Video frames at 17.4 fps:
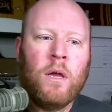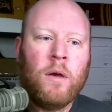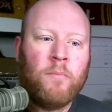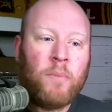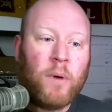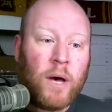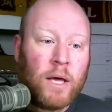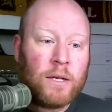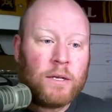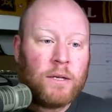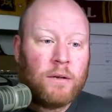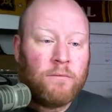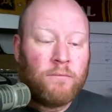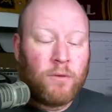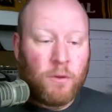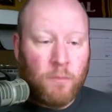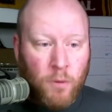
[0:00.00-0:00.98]
But
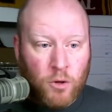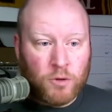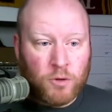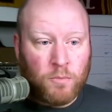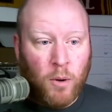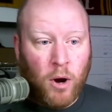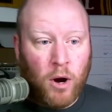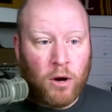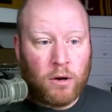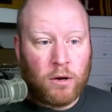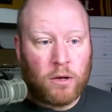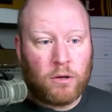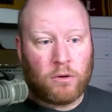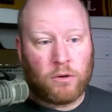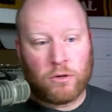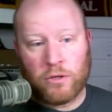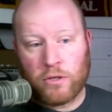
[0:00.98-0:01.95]
for the most part,
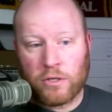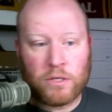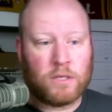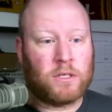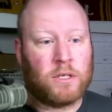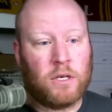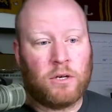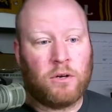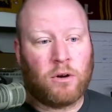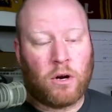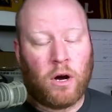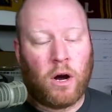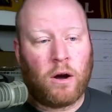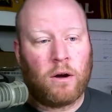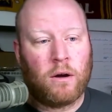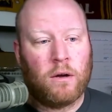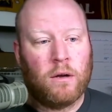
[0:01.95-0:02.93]
you can just listen in your
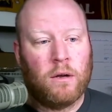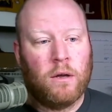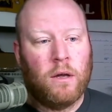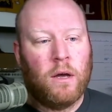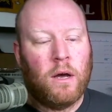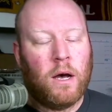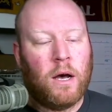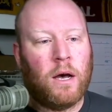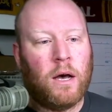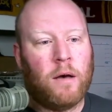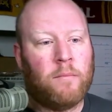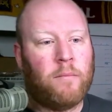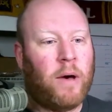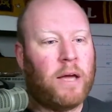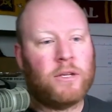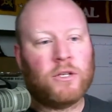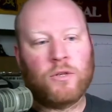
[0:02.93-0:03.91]
car.
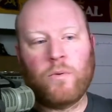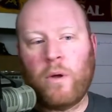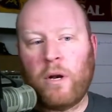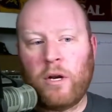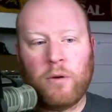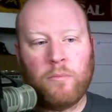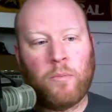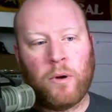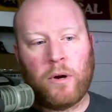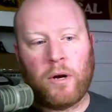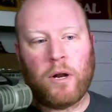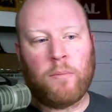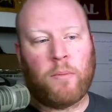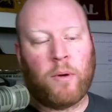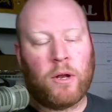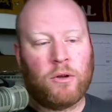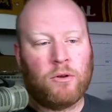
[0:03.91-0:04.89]
I just wanted to put it
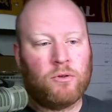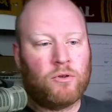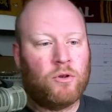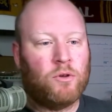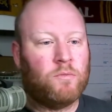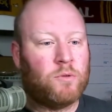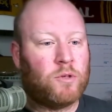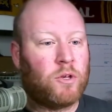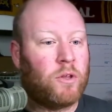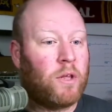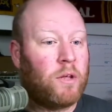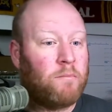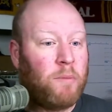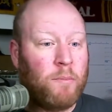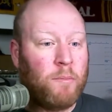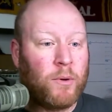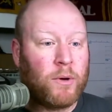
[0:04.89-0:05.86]
up on YouTube so
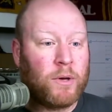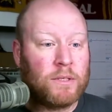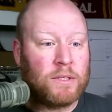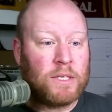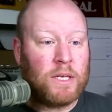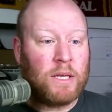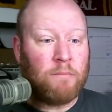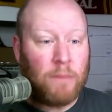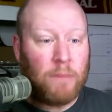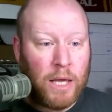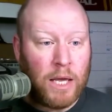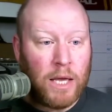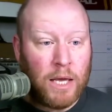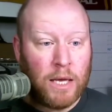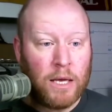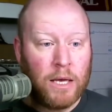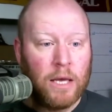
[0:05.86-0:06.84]
that people can see
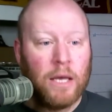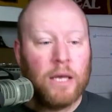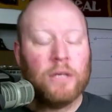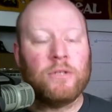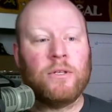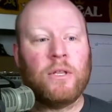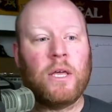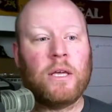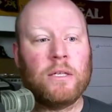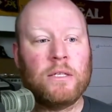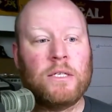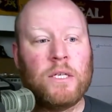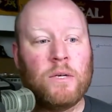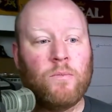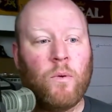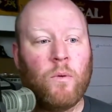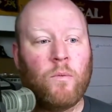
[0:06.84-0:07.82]
me, so they can
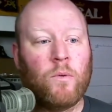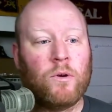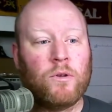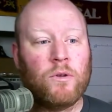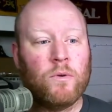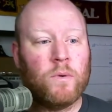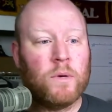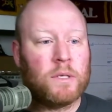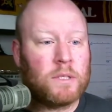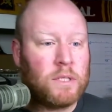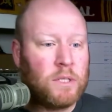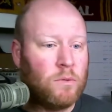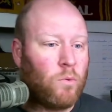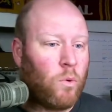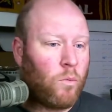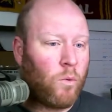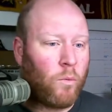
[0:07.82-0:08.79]
see what we're doing, see
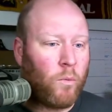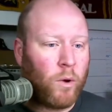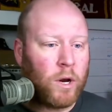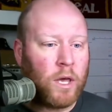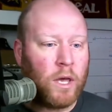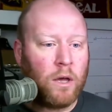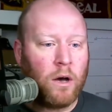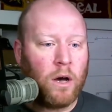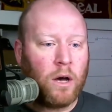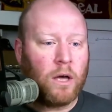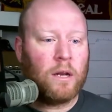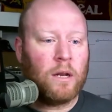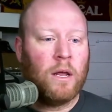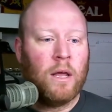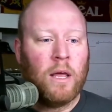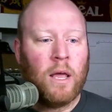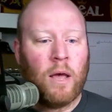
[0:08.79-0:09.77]
what we're working
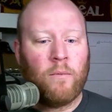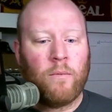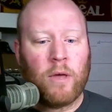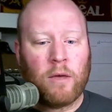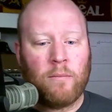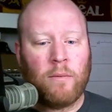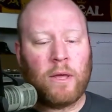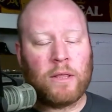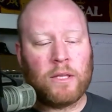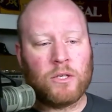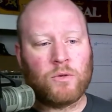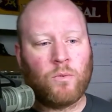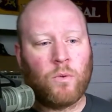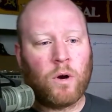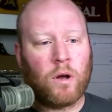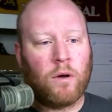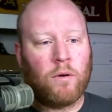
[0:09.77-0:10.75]
on, and we can make this
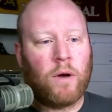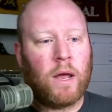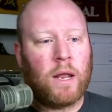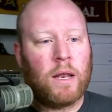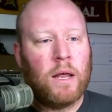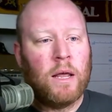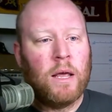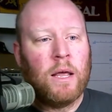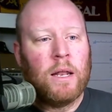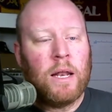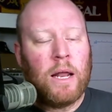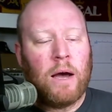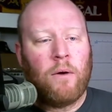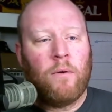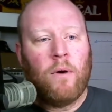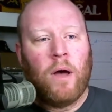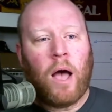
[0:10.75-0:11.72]
work, all right?
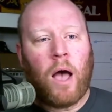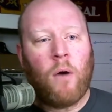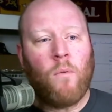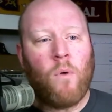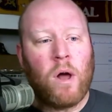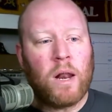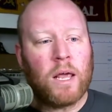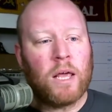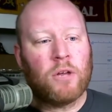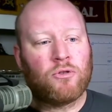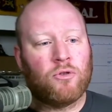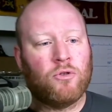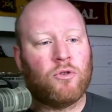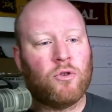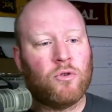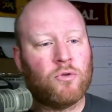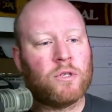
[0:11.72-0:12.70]
Now, I want to
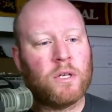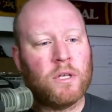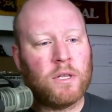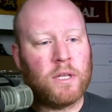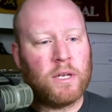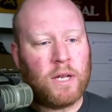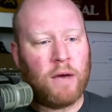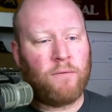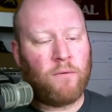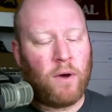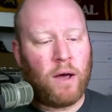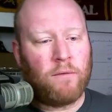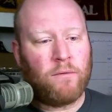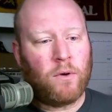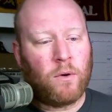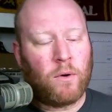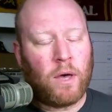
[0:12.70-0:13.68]
introduce the Dev
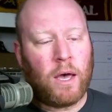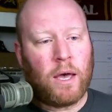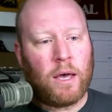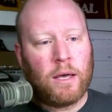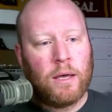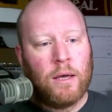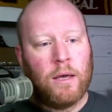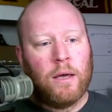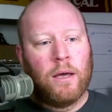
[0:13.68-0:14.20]
Rev, okay?